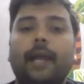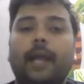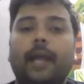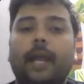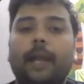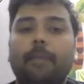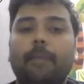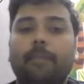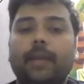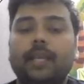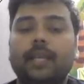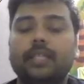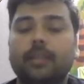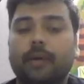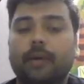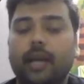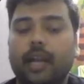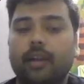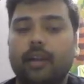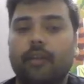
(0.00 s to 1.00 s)
and p is a
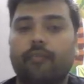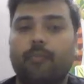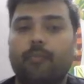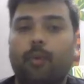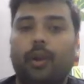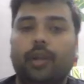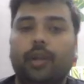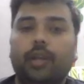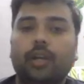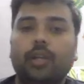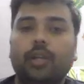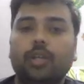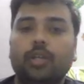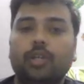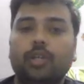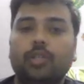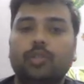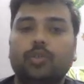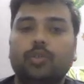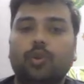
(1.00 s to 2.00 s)
kind of pointer.
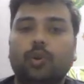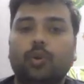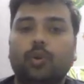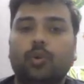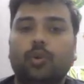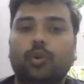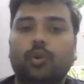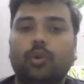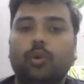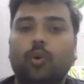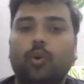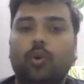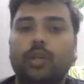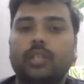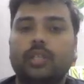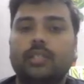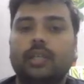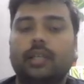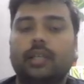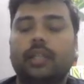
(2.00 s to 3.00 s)
So node
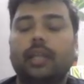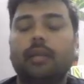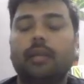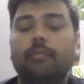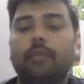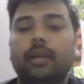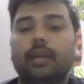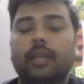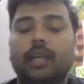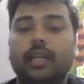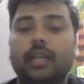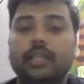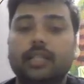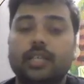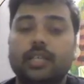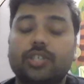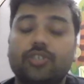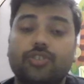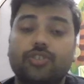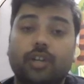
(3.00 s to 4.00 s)
is nothing but it is a
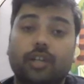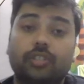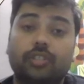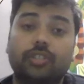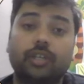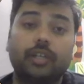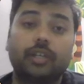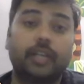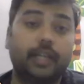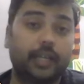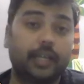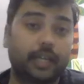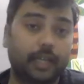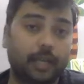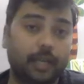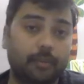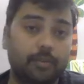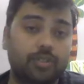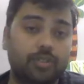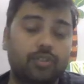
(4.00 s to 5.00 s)
structured data
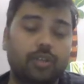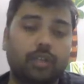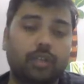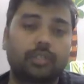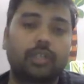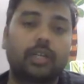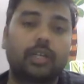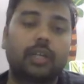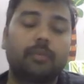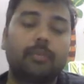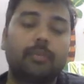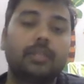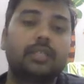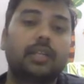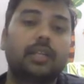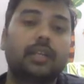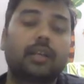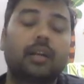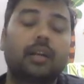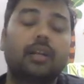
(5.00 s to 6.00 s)
type. Structure, it means
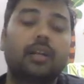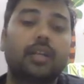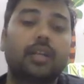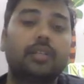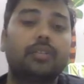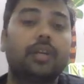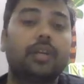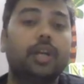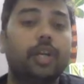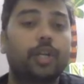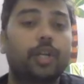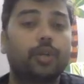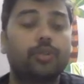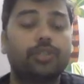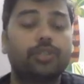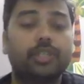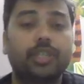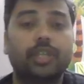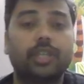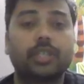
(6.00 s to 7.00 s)
it contains the
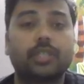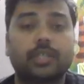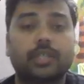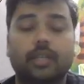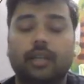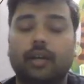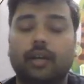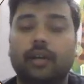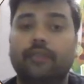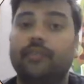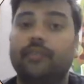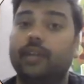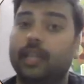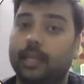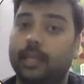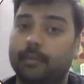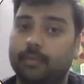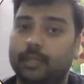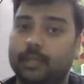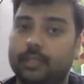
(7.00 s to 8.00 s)
heterogeneous
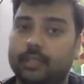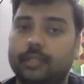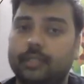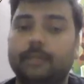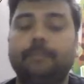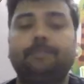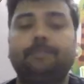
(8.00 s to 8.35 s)
variables.